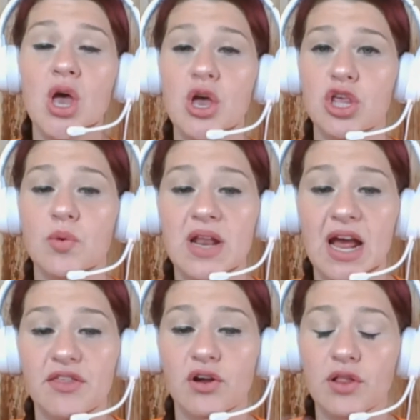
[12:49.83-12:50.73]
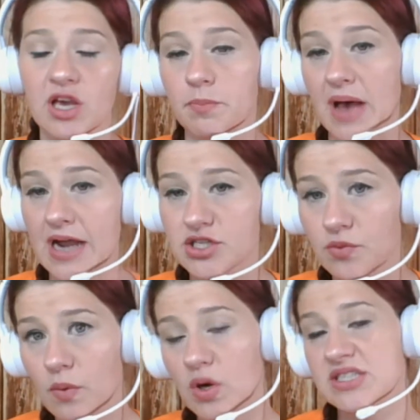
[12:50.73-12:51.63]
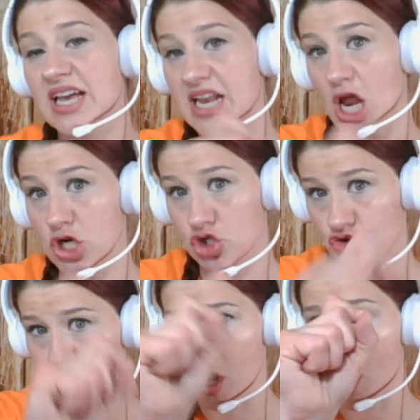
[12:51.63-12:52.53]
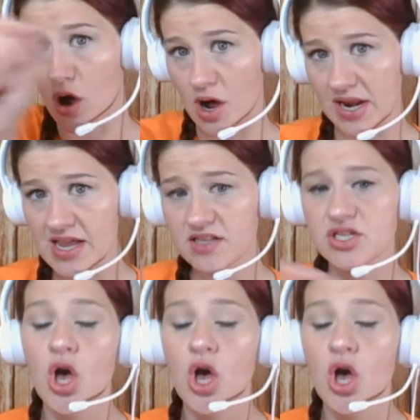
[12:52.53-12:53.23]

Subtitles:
you would either click back to the reward slide and draw on it,